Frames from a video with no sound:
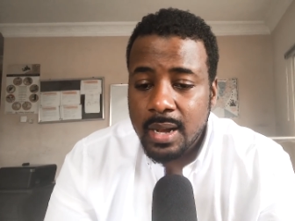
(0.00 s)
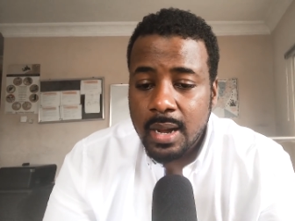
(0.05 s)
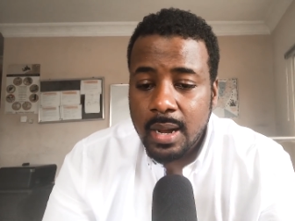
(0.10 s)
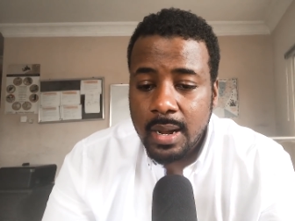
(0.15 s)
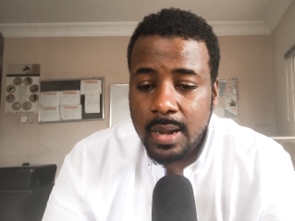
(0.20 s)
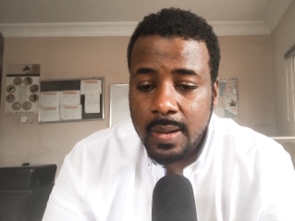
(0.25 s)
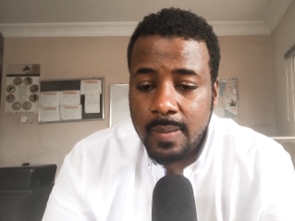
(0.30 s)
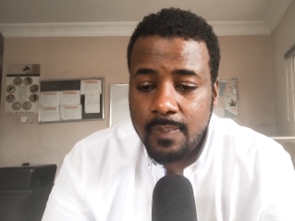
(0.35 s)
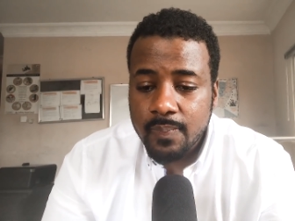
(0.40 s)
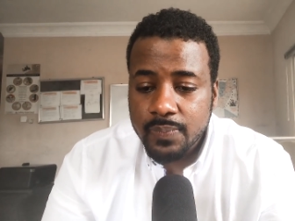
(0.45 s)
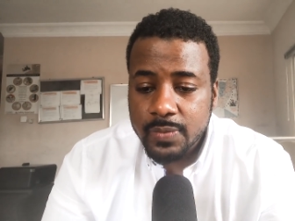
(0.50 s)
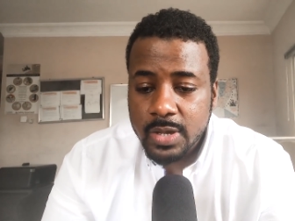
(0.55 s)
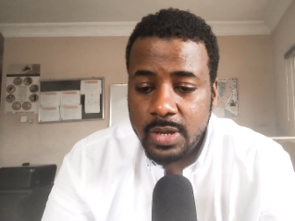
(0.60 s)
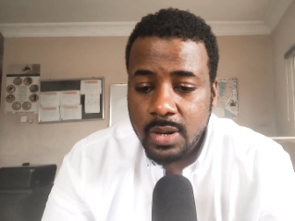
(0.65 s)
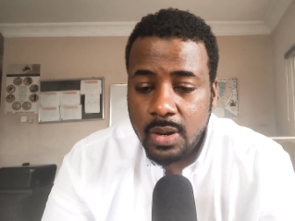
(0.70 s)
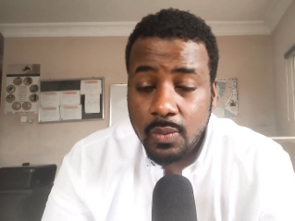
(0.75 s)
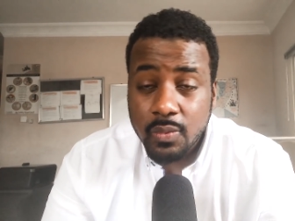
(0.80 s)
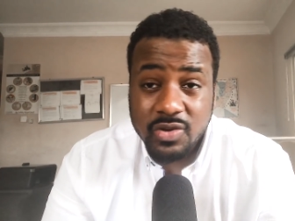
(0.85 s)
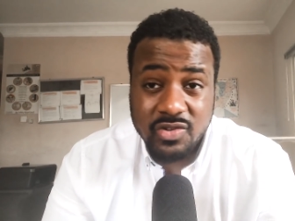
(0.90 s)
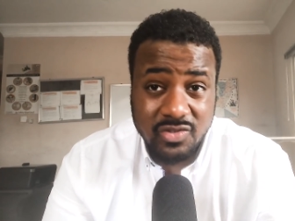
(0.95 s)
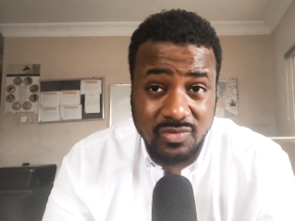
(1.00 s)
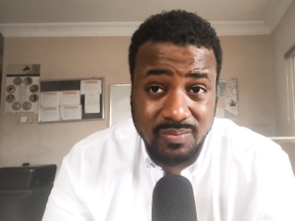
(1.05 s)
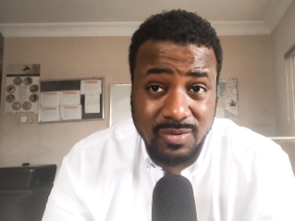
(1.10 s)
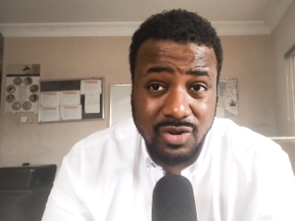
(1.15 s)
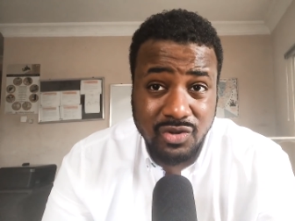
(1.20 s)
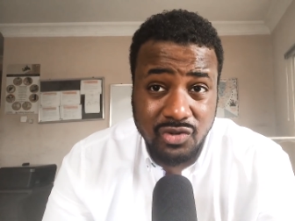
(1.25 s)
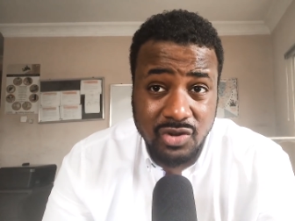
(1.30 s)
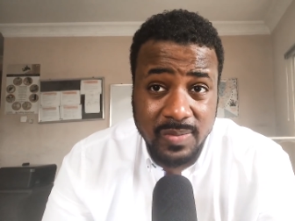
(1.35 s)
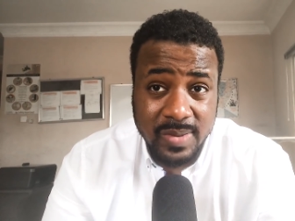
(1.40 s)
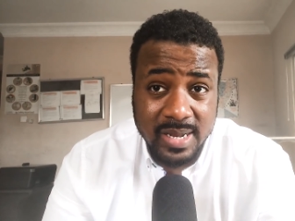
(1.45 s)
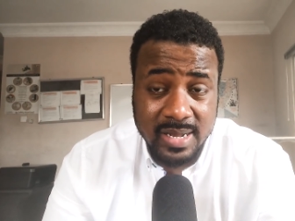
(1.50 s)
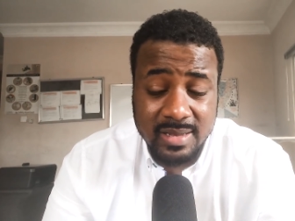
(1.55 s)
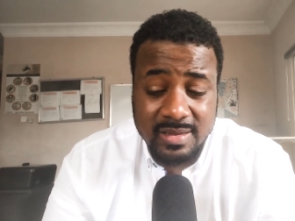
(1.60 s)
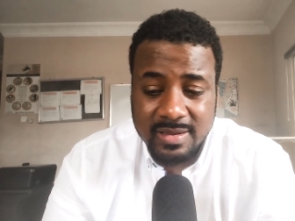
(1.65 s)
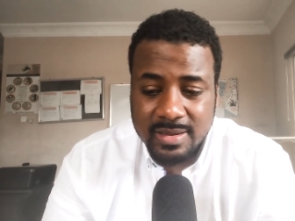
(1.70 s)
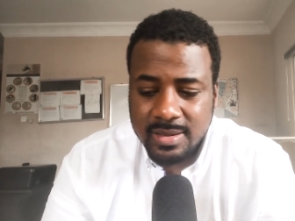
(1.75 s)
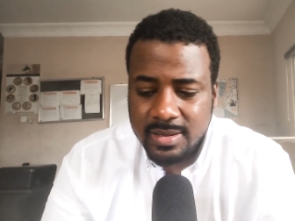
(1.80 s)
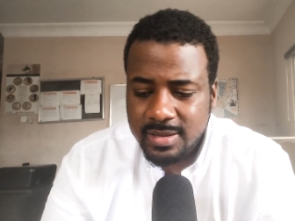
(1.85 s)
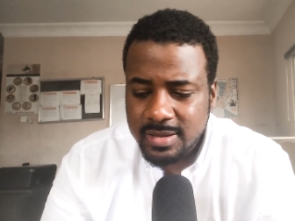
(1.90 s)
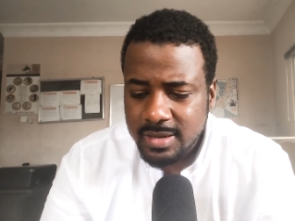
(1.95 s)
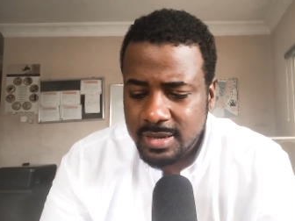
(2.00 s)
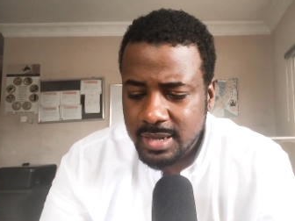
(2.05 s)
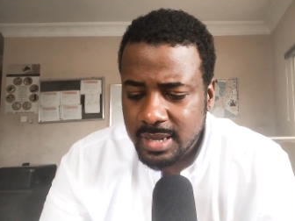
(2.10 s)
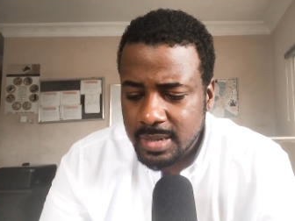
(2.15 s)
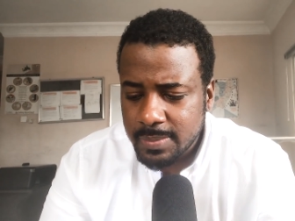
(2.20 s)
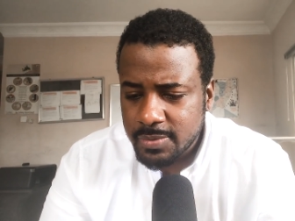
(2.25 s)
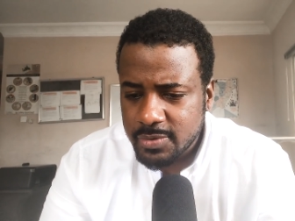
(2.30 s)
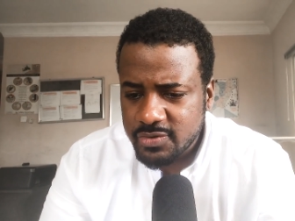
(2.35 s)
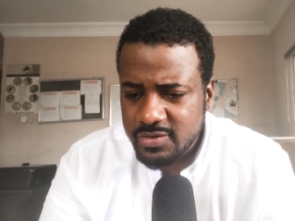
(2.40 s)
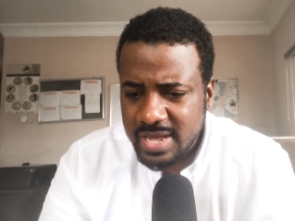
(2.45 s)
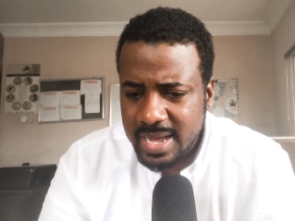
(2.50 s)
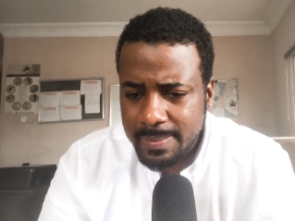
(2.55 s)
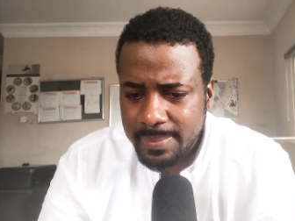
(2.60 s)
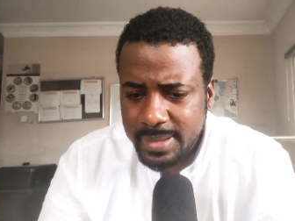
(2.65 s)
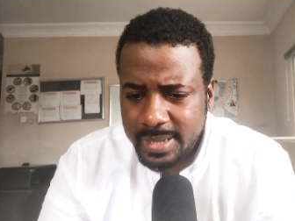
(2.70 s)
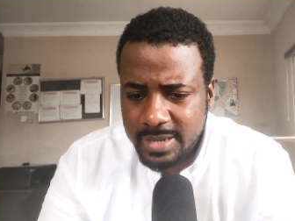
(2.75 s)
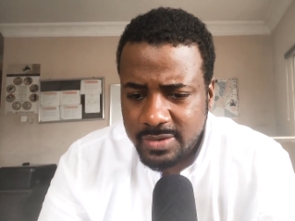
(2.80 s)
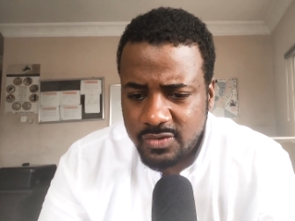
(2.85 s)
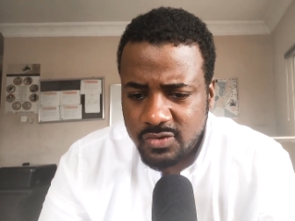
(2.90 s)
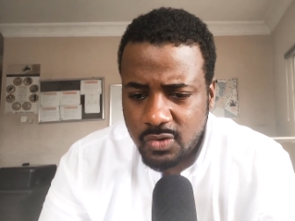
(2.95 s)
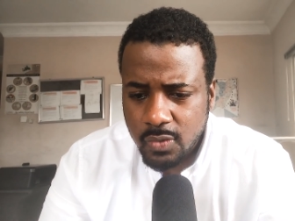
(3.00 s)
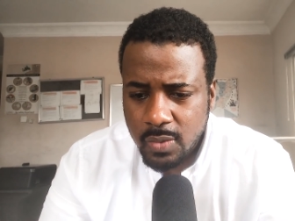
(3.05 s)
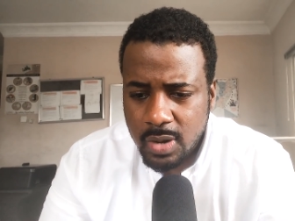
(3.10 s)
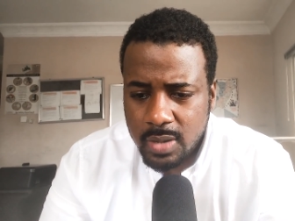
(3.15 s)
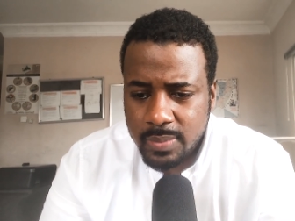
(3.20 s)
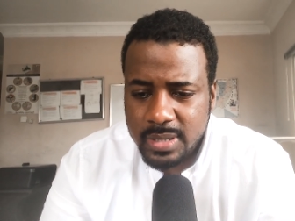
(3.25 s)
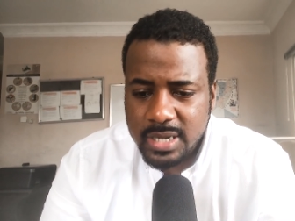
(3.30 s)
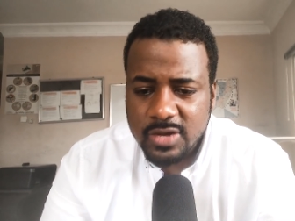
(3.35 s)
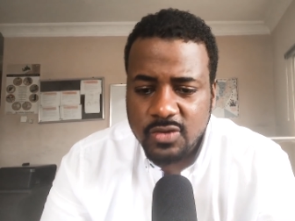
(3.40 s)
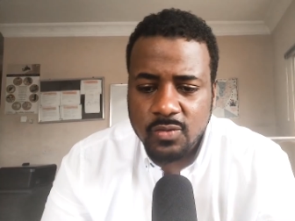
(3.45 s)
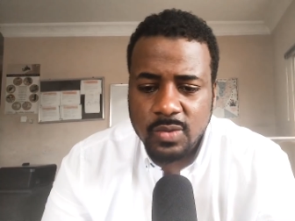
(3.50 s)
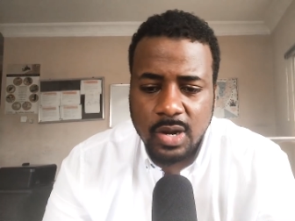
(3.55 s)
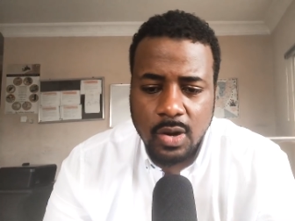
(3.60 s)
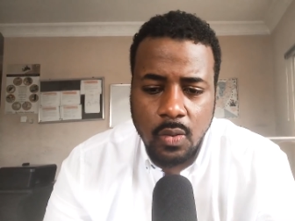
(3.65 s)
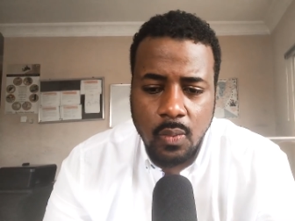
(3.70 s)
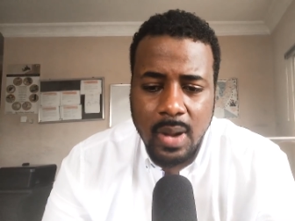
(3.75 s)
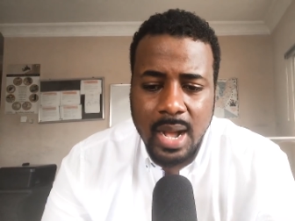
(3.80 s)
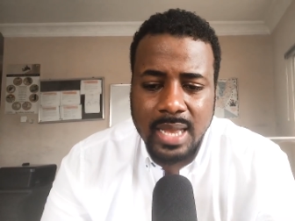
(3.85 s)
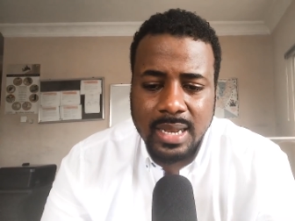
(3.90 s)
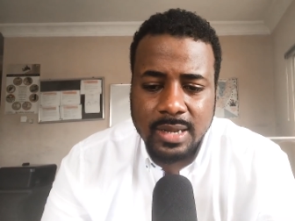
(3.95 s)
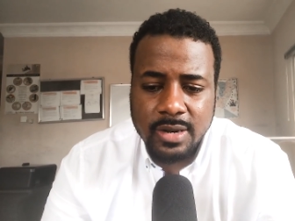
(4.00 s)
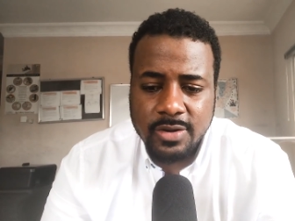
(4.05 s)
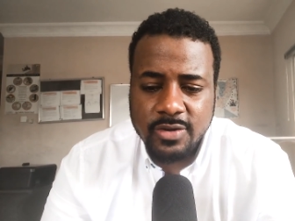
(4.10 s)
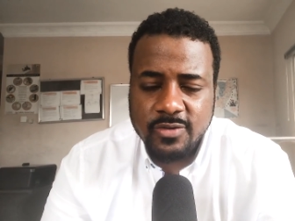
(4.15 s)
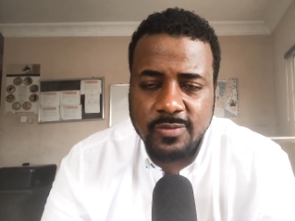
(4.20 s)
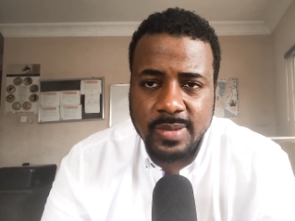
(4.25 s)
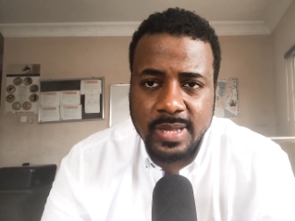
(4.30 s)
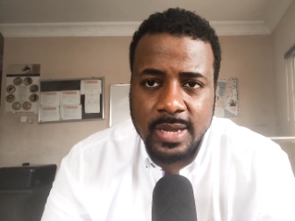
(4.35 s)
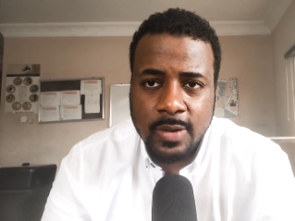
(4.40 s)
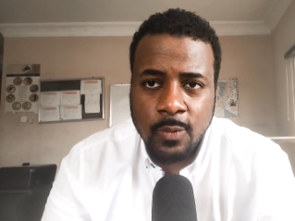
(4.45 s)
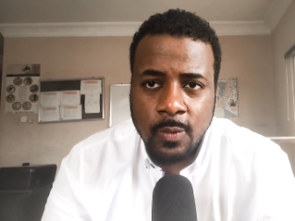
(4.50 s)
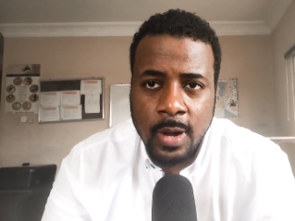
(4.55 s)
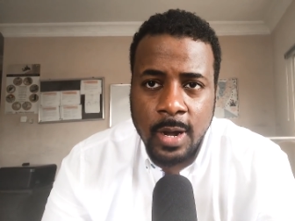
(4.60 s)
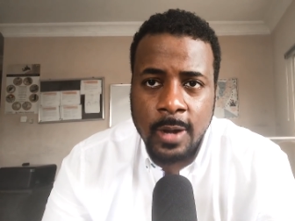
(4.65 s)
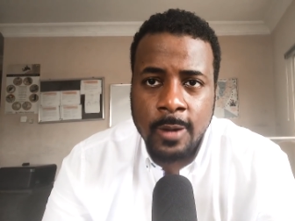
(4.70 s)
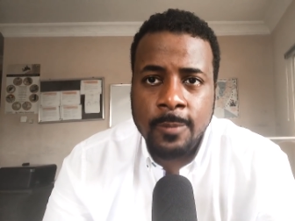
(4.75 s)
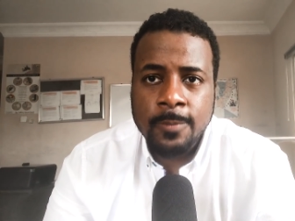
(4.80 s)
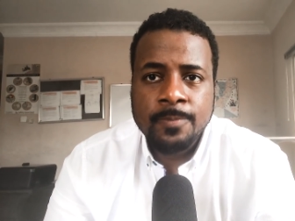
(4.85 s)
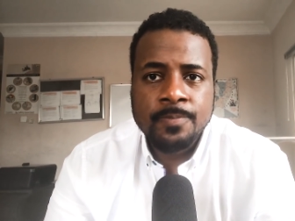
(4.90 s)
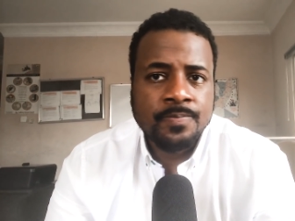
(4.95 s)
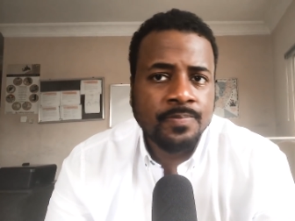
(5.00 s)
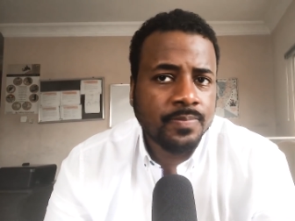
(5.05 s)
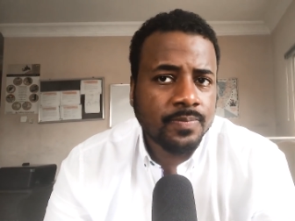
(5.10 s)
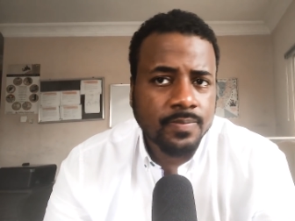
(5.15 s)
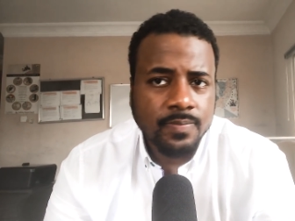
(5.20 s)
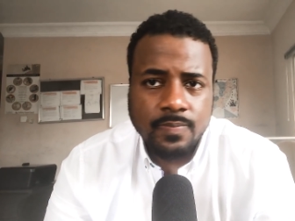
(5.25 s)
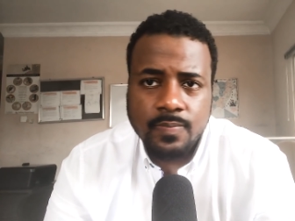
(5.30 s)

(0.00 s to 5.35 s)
you know, which contributed to the Clippers not playing so well, because when Kawhi Leonard is playing well,